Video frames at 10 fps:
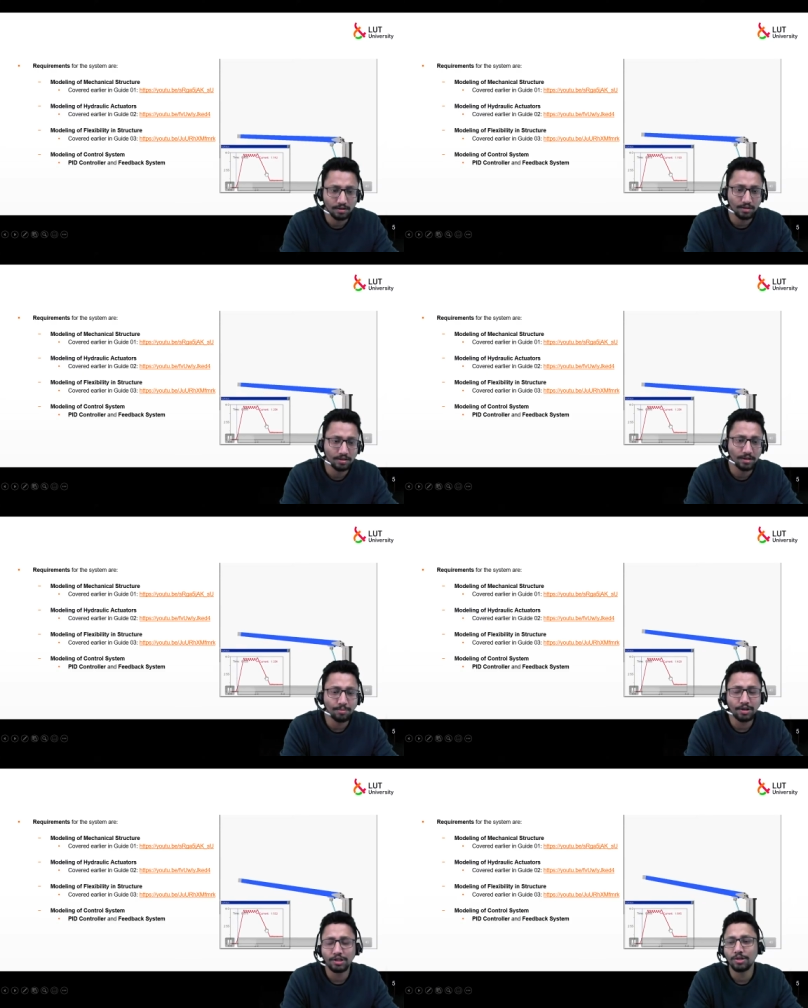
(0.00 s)
the
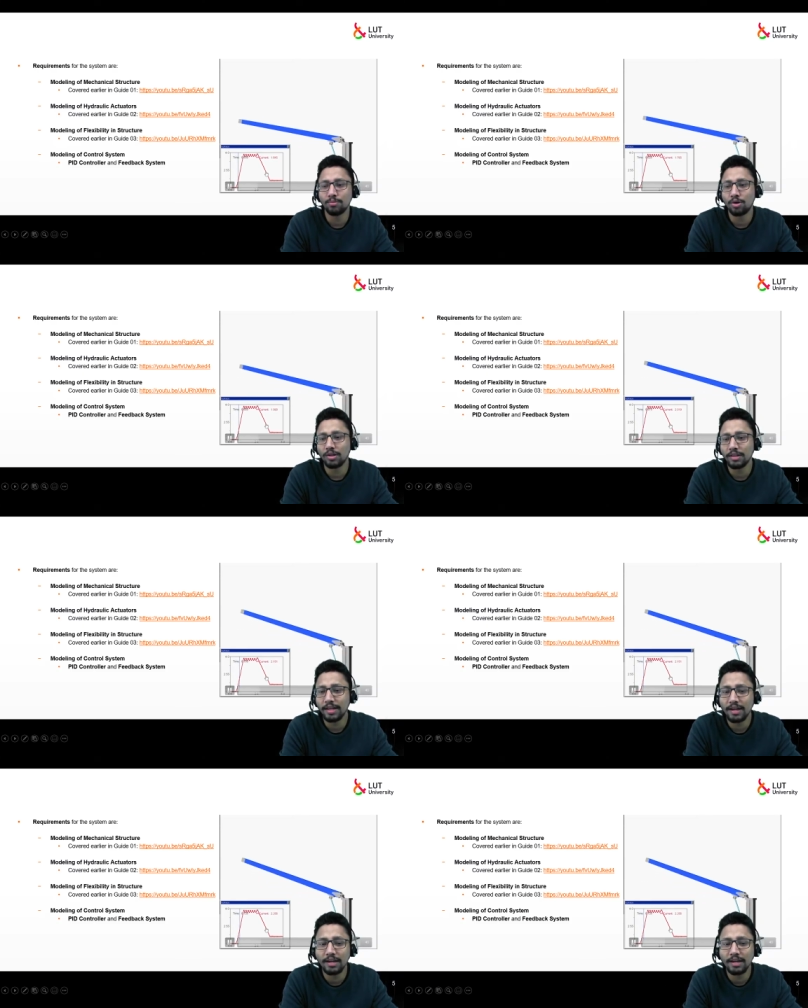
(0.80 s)
simulation model, there are